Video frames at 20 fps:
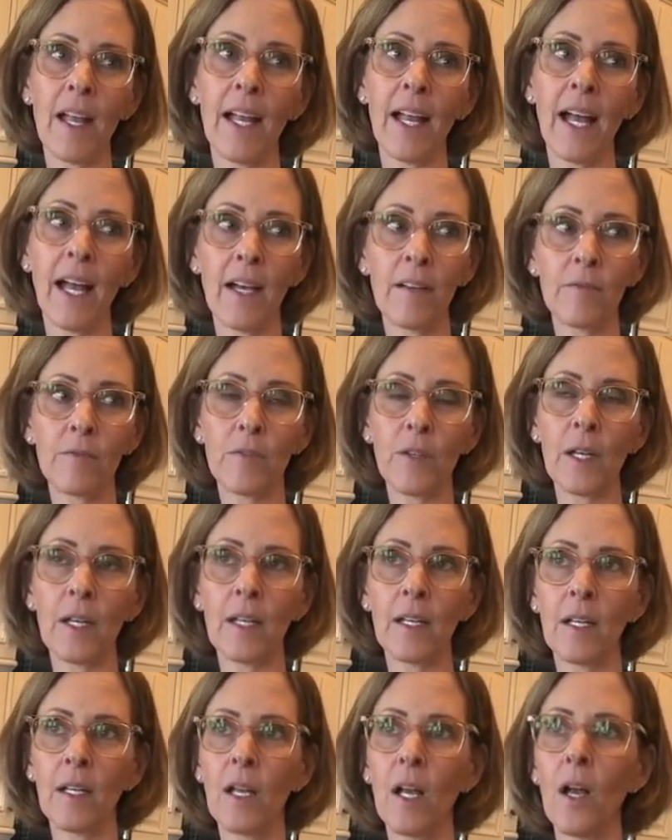have, the whole
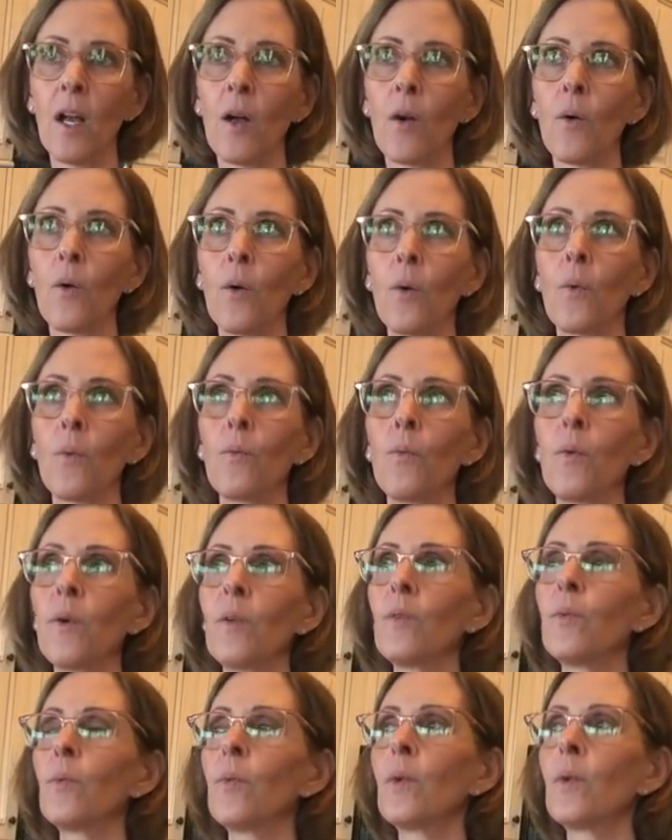lost in translation
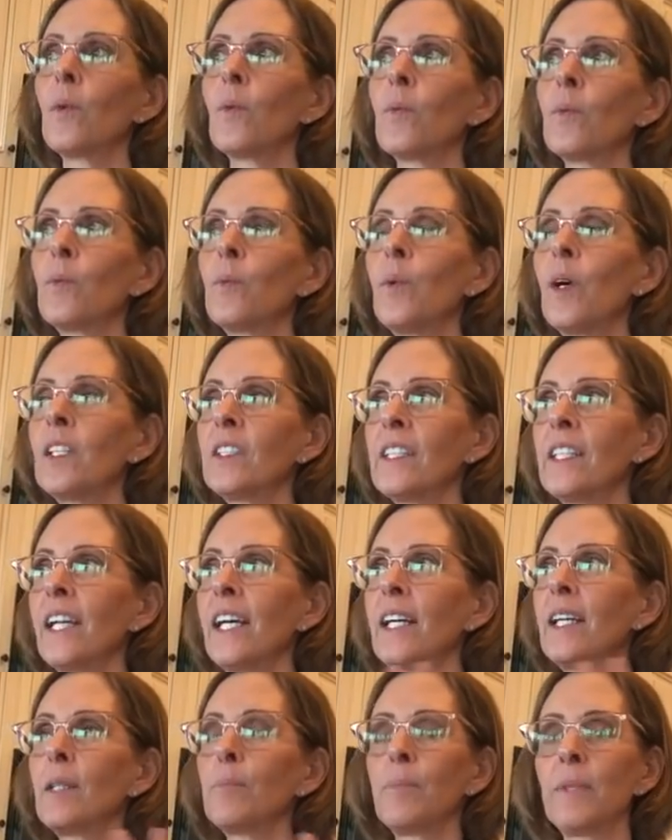thing. Well,
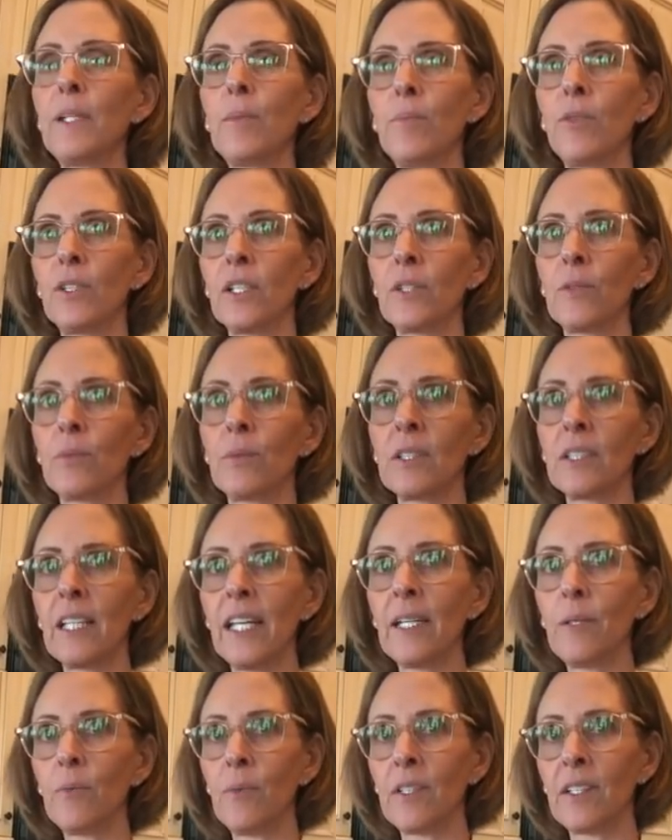yeah, and people could
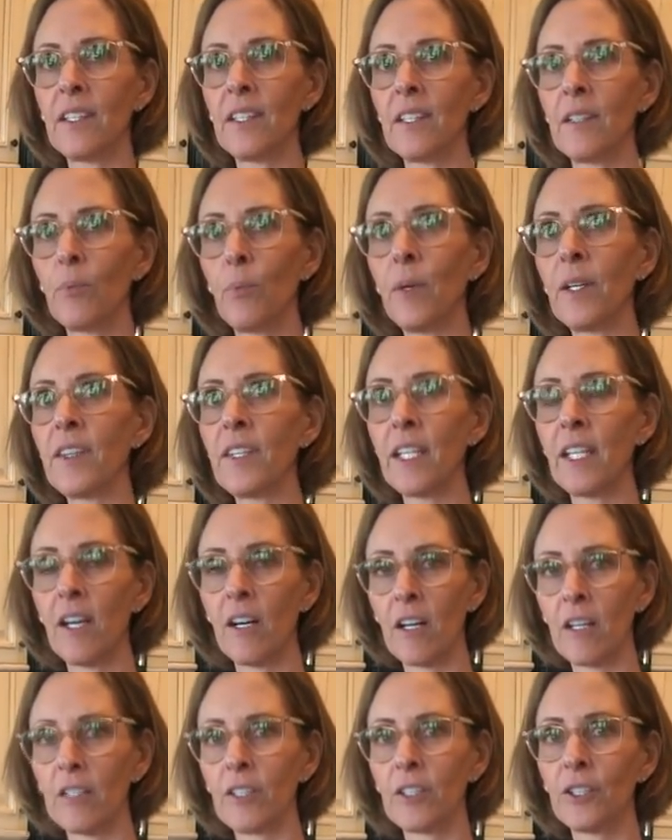relate with what they
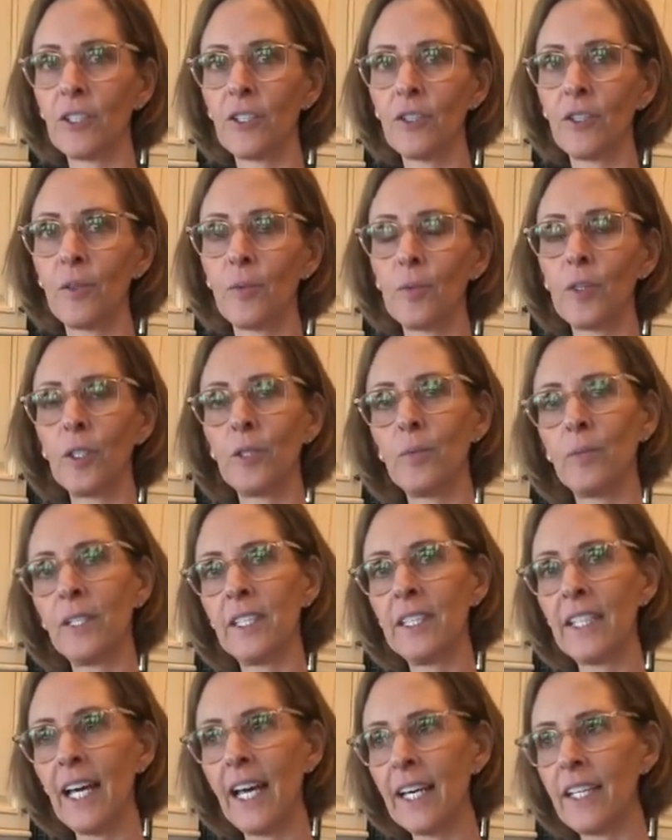are. You know, you
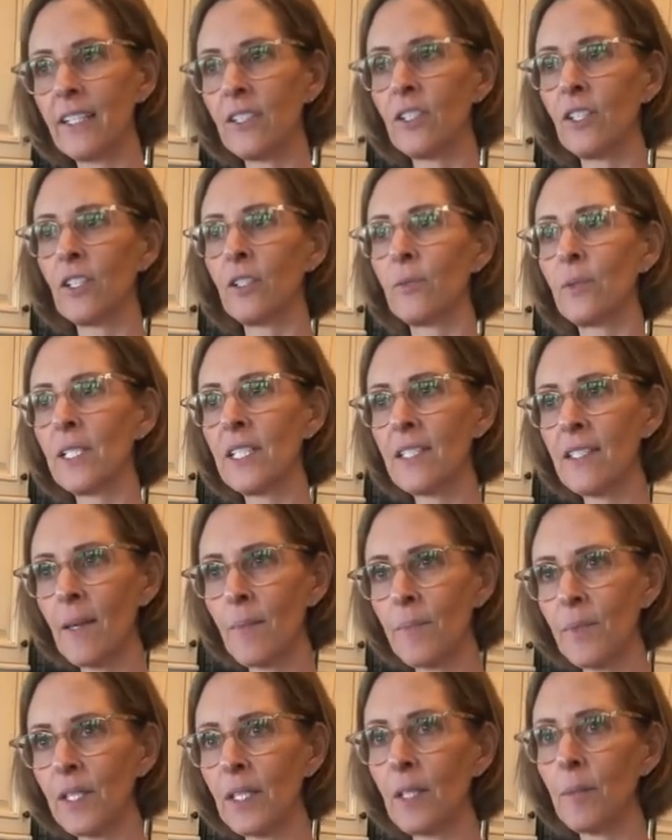read mm-hmm. that, you can read
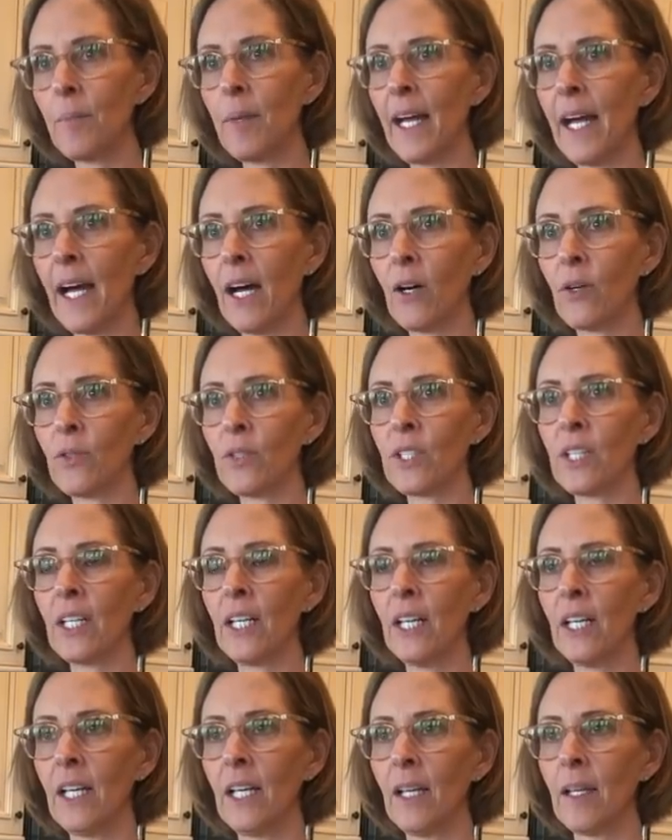something about
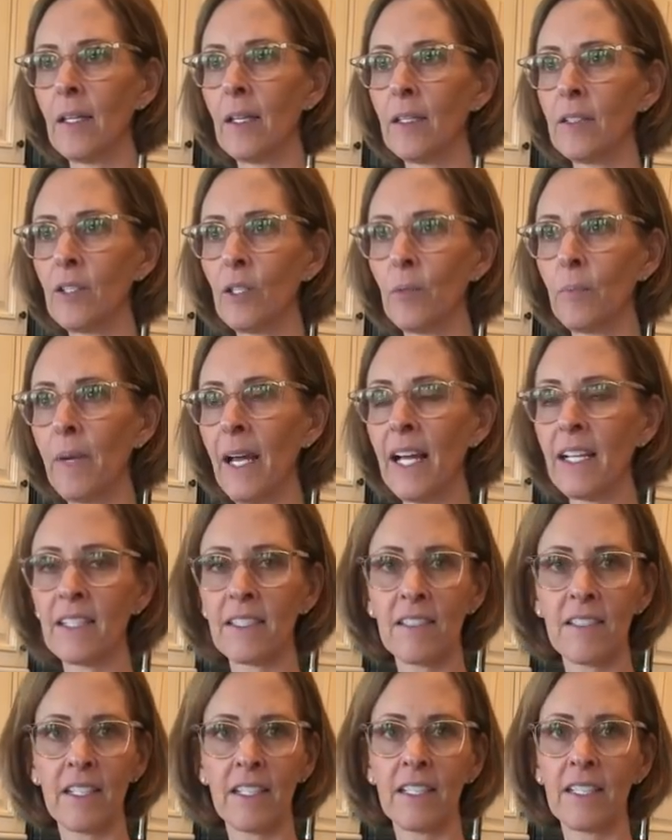you know
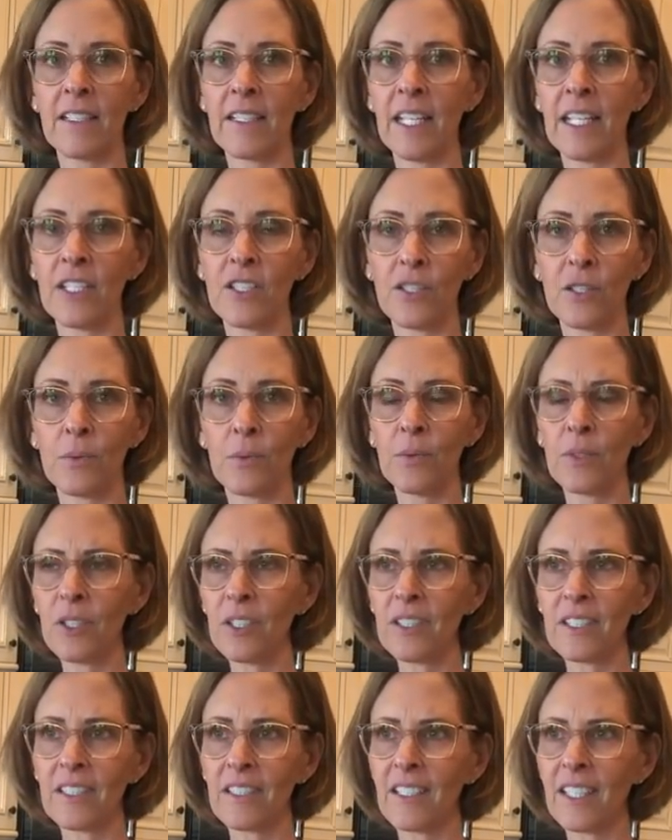Palestine in the ancient
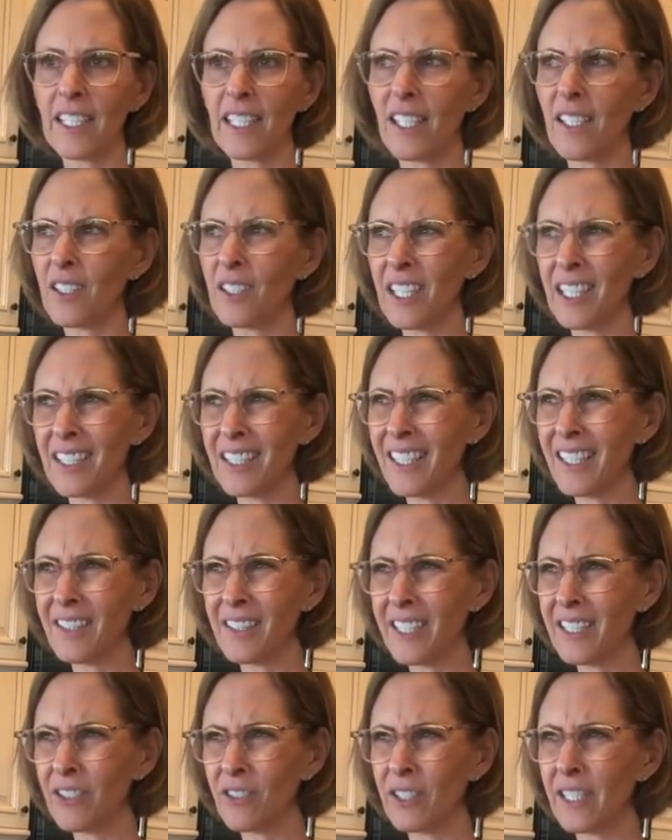world and think
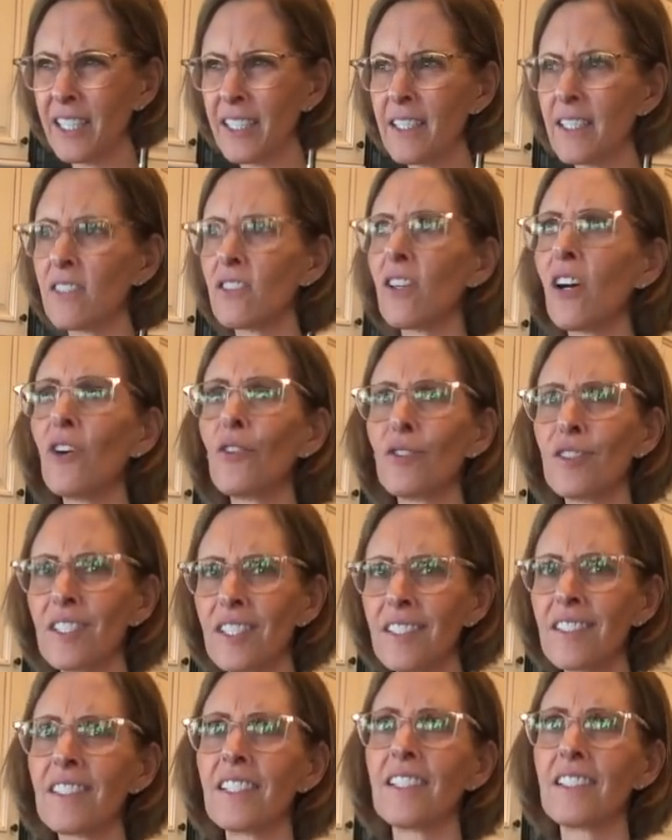I, I, don't get this. Oh,
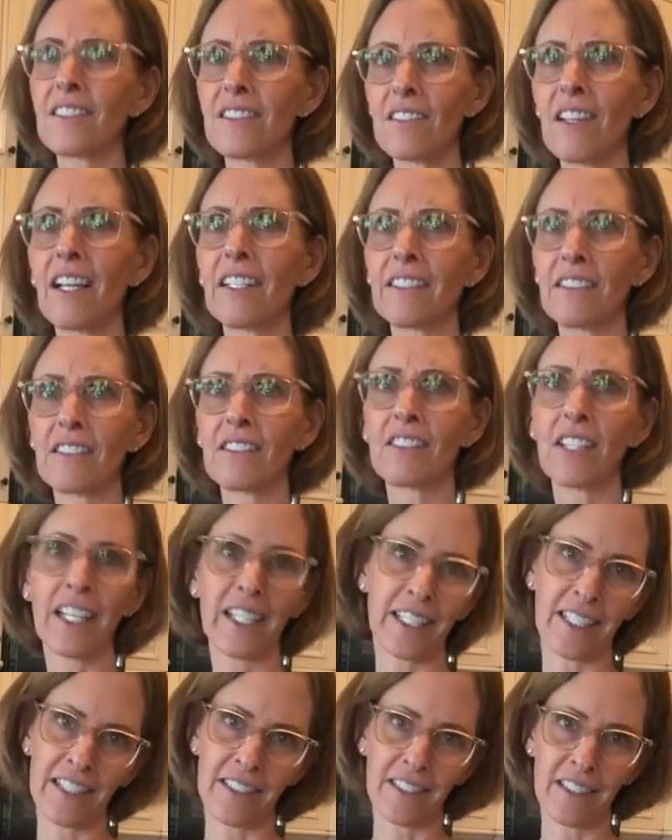this is like the
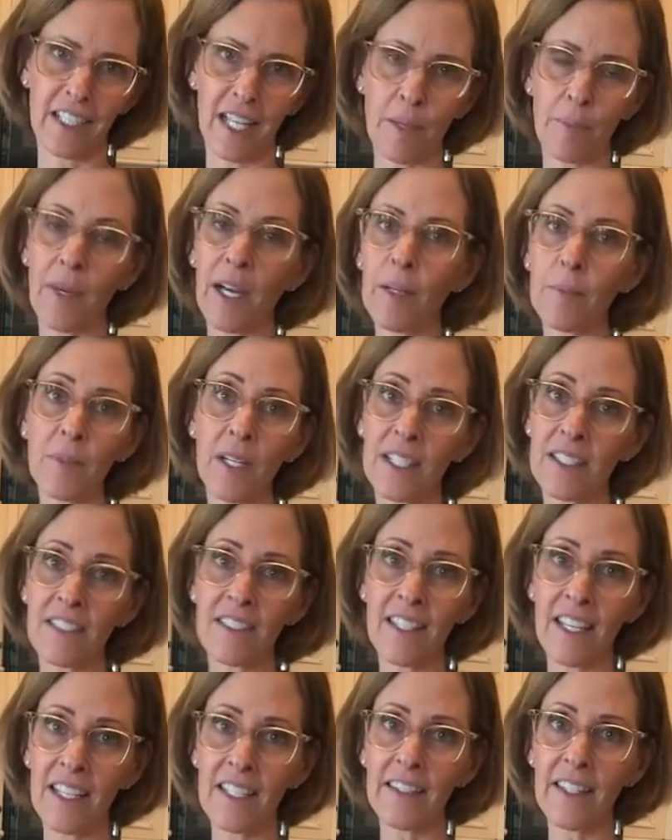Lion and the Lamb. I'm right.
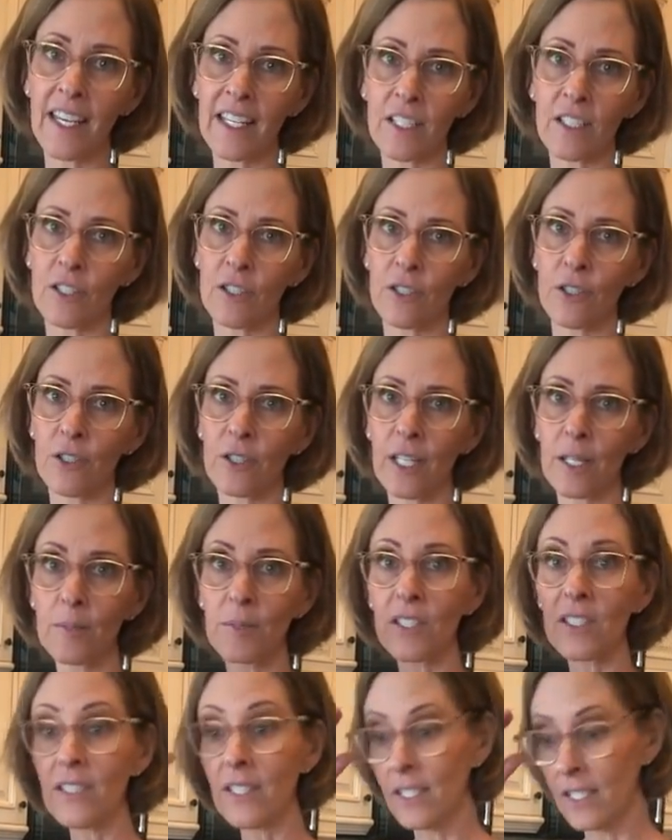not saying that occurred.
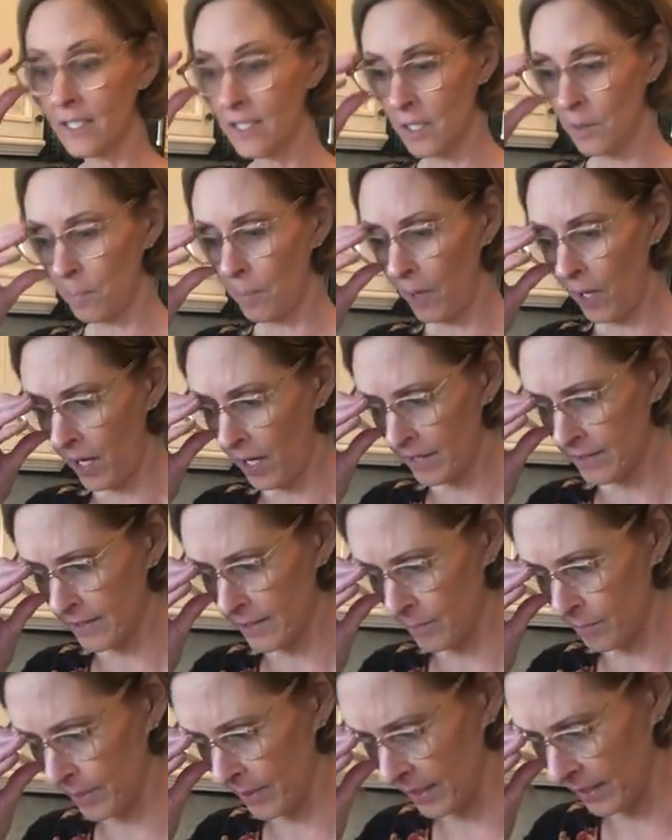I'm just right. saying it's a
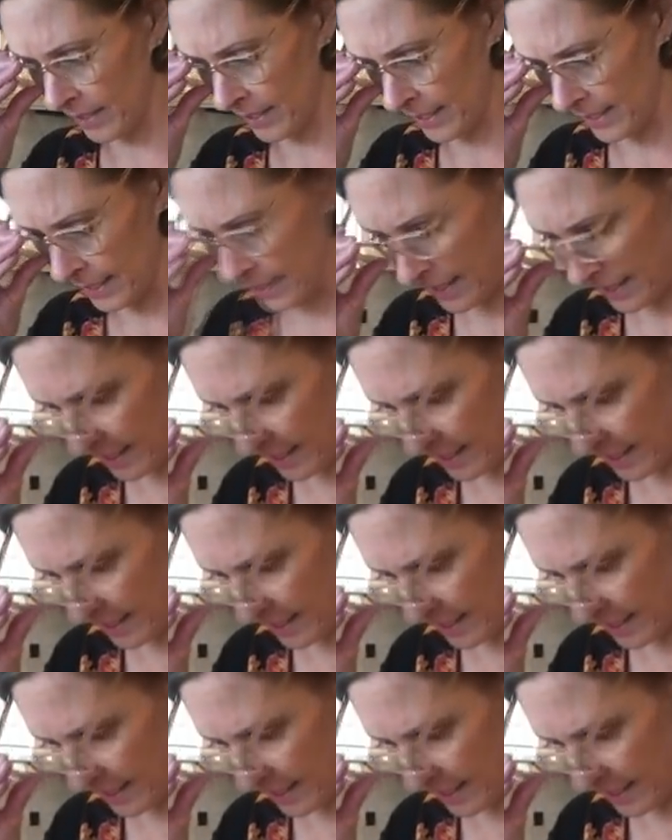possibility.